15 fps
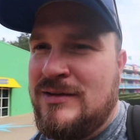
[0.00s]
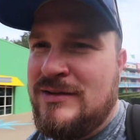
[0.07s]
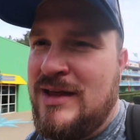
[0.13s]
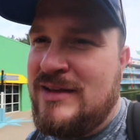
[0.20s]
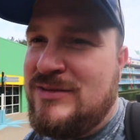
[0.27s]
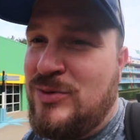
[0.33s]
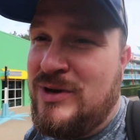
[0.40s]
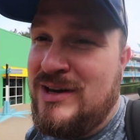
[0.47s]

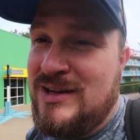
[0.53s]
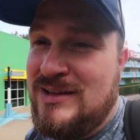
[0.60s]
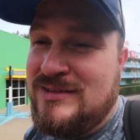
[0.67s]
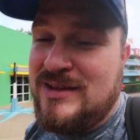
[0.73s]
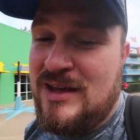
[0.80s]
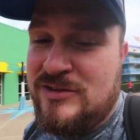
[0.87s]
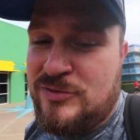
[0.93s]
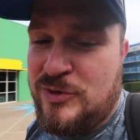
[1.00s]
That's what it
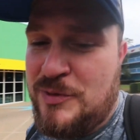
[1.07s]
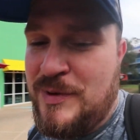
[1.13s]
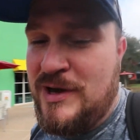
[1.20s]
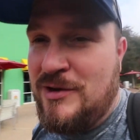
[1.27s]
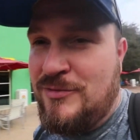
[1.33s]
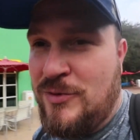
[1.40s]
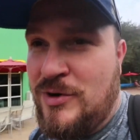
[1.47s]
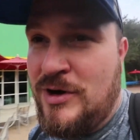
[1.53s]
is, guys. That's what you're
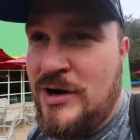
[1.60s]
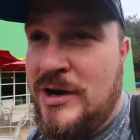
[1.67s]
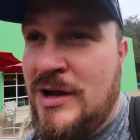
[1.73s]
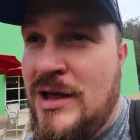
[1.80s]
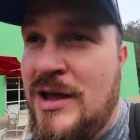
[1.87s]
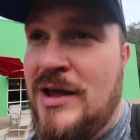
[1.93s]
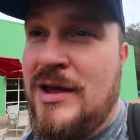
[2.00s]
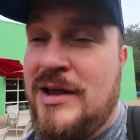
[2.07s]
paying for,
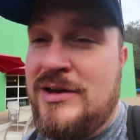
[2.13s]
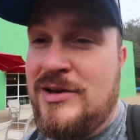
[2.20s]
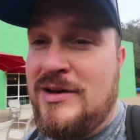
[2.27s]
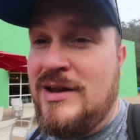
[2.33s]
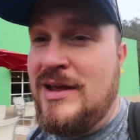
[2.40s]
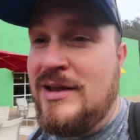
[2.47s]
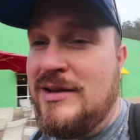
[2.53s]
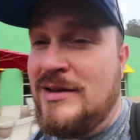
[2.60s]

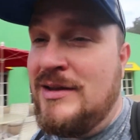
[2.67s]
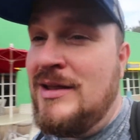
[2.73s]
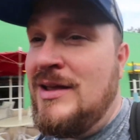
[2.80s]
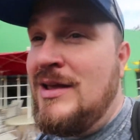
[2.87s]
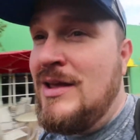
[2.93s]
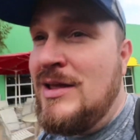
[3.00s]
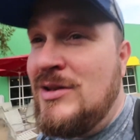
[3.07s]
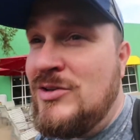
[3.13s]

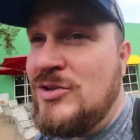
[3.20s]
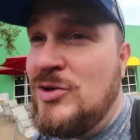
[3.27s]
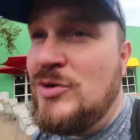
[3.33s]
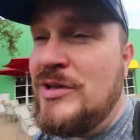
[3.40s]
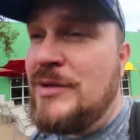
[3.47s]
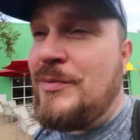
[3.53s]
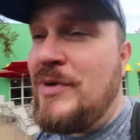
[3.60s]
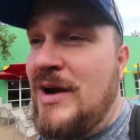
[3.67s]
and due
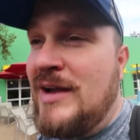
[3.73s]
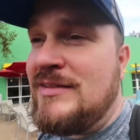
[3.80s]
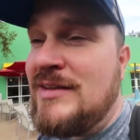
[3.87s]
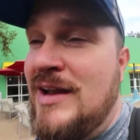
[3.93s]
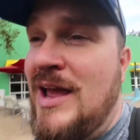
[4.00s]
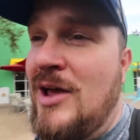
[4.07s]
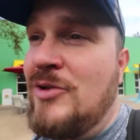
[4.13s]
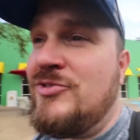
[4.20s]
to the price
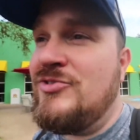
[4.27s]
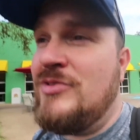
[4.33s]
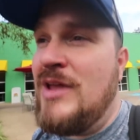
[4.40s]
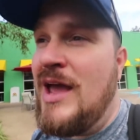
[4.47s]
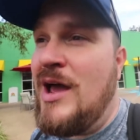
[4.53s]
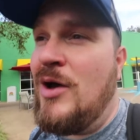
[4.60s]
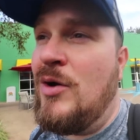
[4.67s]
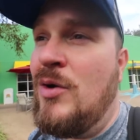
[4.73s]
and
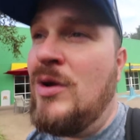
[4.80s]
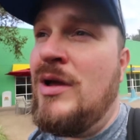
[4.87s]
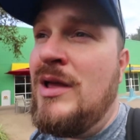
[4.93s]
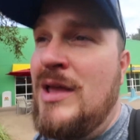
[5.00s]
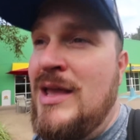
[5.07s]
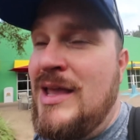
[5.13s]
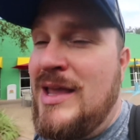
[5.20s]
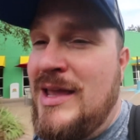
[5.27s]
how
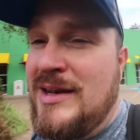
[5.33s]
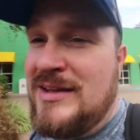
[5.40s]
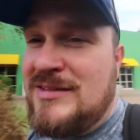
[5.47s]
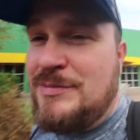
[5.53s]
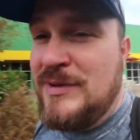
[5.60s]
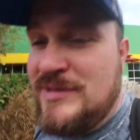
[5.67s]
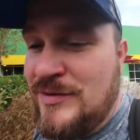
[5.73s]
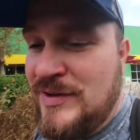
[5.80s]

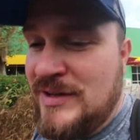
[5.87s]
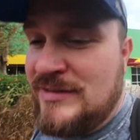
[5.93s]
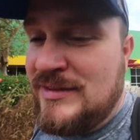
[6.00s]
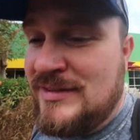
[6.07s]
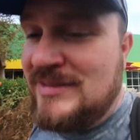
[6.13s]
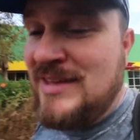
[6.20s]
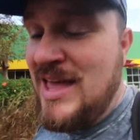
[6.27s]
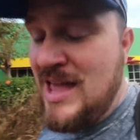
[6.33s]
inexpensive it is
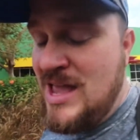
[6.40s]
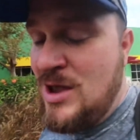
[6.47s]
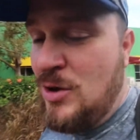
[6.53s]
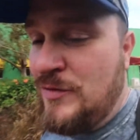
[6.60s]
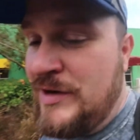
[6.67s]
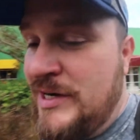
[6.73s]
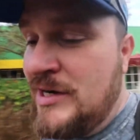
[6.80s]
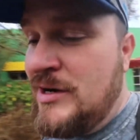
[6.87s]
to stay
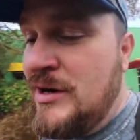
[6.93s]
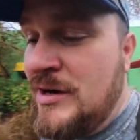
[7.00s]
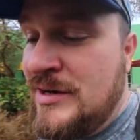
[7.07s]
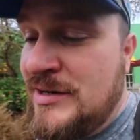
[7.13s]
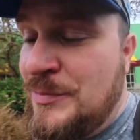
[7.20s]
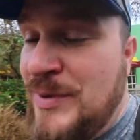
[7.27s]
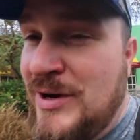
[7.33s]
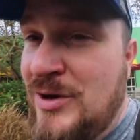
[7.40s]
over here,
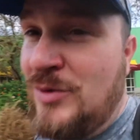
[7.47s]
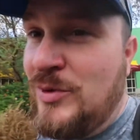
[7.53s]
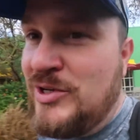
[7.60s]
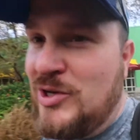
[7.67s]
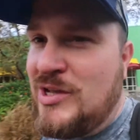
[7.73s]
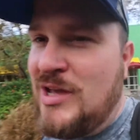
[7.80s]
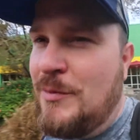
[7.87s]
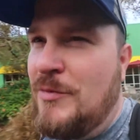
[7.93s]
depending on when
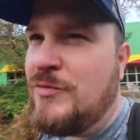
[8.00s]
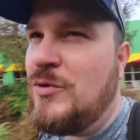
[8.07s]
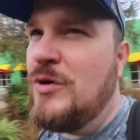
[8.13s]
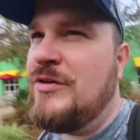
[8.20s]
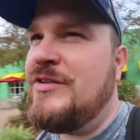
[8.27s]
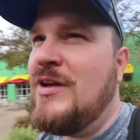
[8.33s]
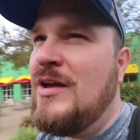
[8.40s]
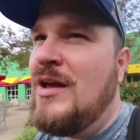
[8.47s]
you come, of
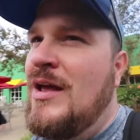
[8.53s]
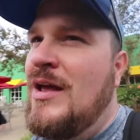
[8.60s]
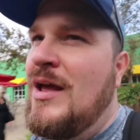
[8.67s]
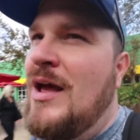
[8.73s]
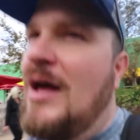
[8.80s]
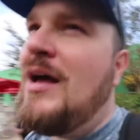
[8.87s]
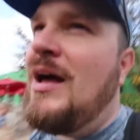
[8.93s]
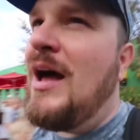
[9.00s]
course.
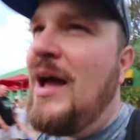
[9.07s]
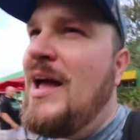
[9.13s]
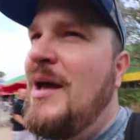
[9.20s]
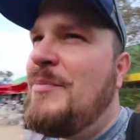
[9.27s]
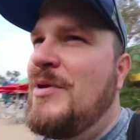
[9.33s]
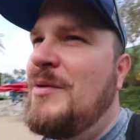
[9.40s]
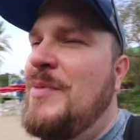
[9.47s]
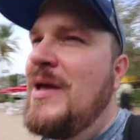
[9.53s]
I
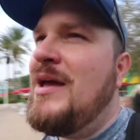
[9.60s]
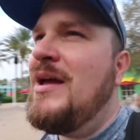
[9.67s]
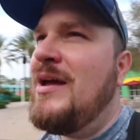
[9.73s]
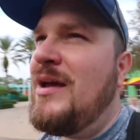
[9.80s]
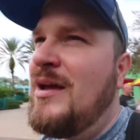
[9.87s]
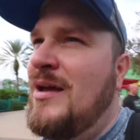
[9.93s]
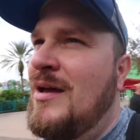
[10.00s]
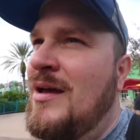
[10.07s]
happen to
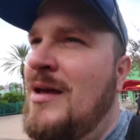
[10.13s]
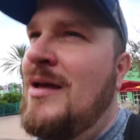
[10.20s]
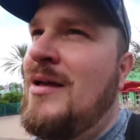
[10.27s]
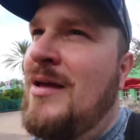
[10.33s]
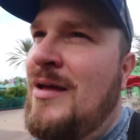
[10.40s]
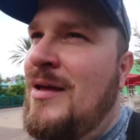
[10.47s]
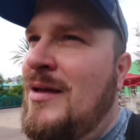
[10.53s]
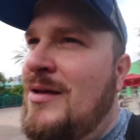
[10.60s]
pay
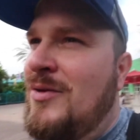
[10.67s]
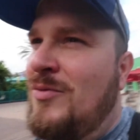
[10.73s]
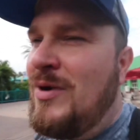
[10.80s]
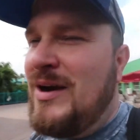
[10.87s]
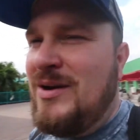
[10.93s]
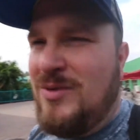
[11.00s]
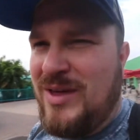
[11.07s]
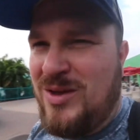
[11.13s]

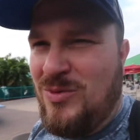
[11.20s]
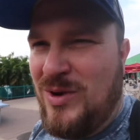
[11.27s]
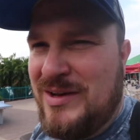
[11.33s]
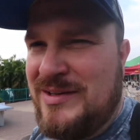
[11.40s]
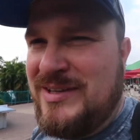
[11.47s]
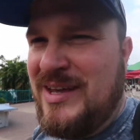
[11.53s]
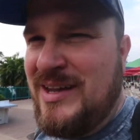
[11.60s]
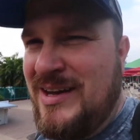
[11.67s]
right at like
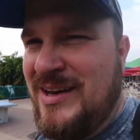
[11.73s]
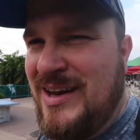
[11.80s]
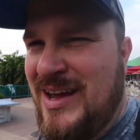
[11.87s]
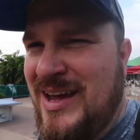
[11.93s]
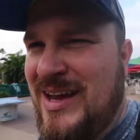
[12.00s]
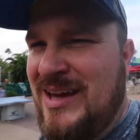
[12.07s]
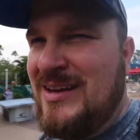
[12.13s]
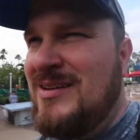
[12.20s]
$110 a
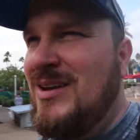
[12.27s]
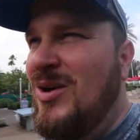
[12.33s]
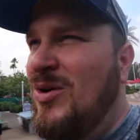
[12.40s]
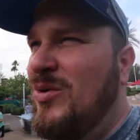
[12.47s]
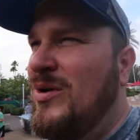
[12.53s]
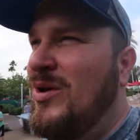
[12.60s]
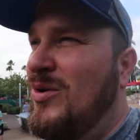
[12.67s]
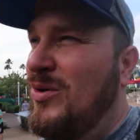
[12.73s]
night. No.